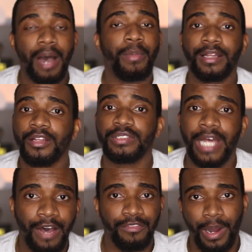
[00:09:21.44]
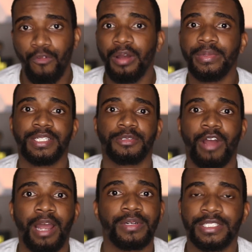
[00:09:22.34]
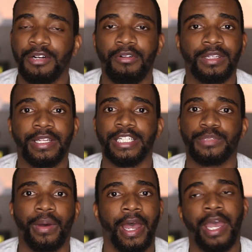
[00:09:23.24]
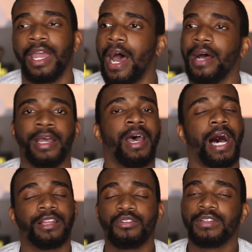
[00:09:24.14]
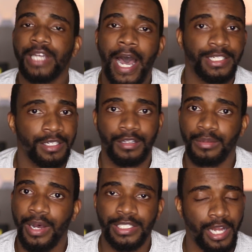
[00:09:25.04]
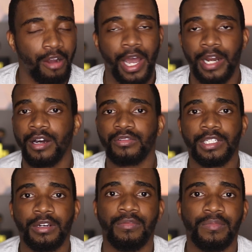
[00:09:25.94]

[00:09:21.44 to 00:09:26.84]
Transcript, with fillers: I might lose half of my women subscribers doing this, but hey, I, I threw the guys under the bus. Y'all got to go too.